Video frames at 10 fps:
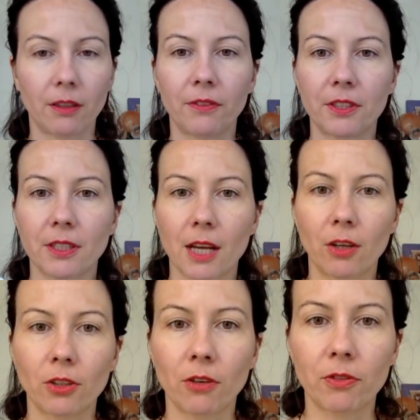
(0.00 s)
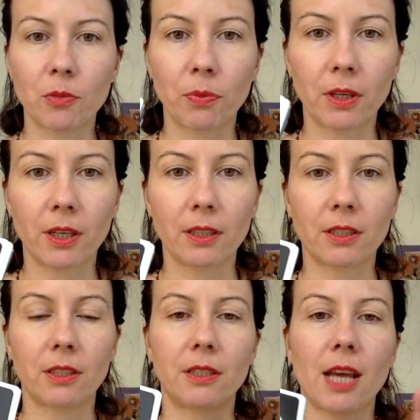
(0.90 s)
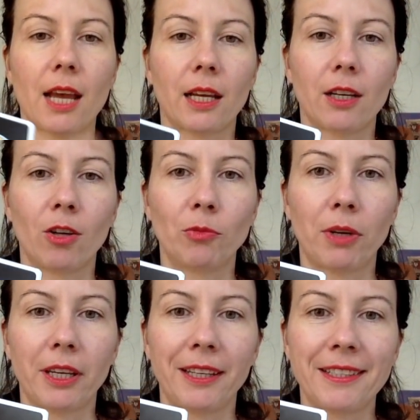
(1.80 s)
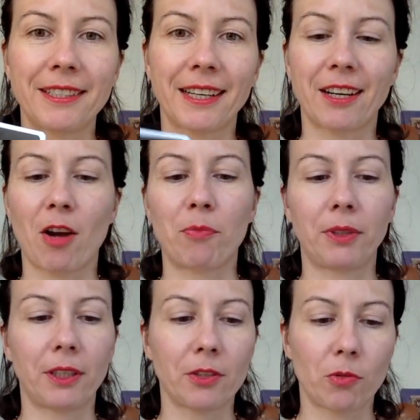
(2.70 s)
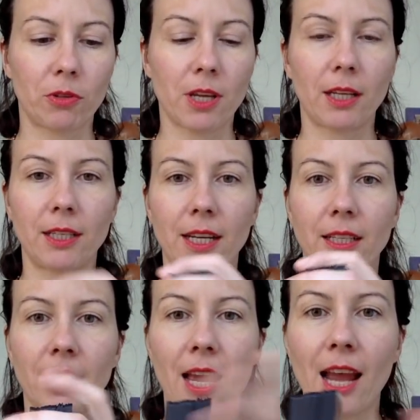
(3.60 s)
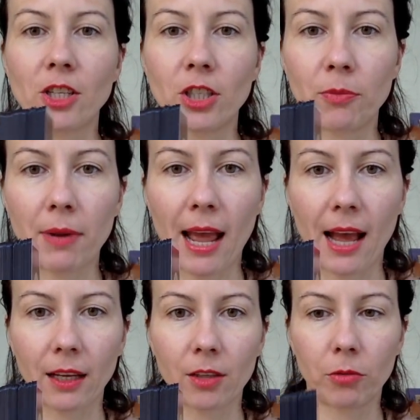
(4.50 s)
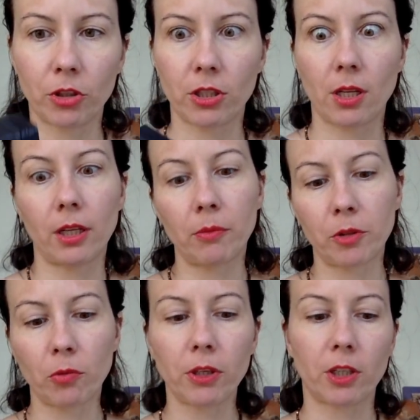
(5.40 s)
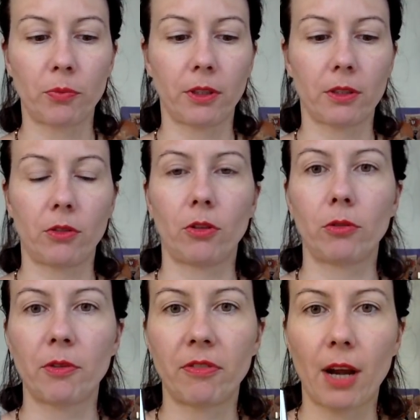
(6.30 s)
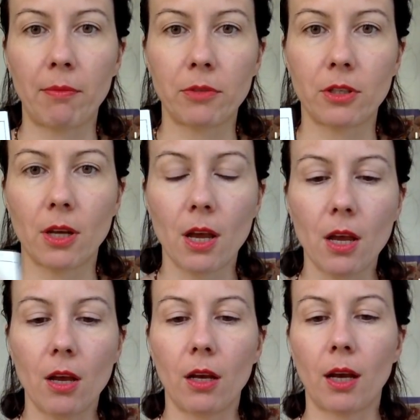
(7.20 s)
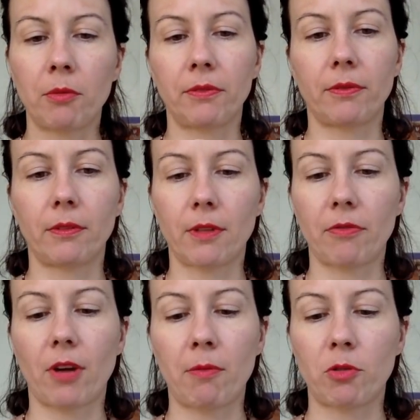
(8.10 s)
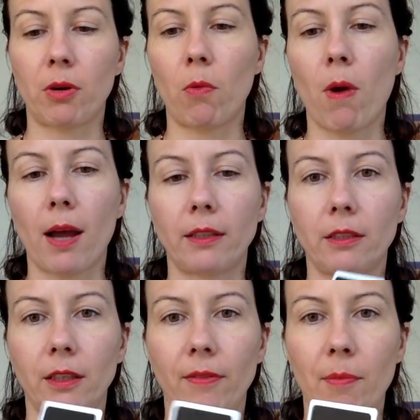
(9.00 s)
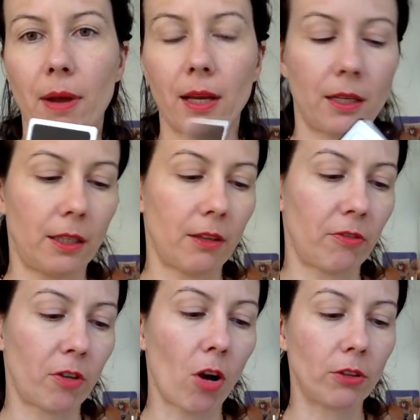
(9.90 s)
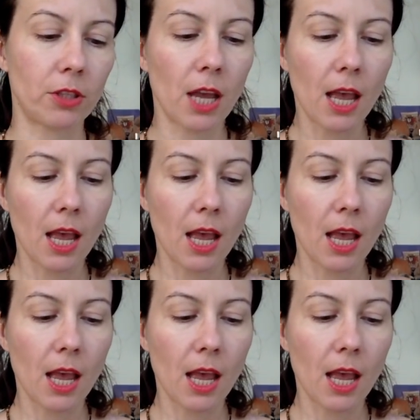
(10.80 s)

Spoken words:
this Tarot of Spirit deck on my Instagram, because what I did, I edged it black, which is a little bit weird because, you know, the frames were white in the back and in the front.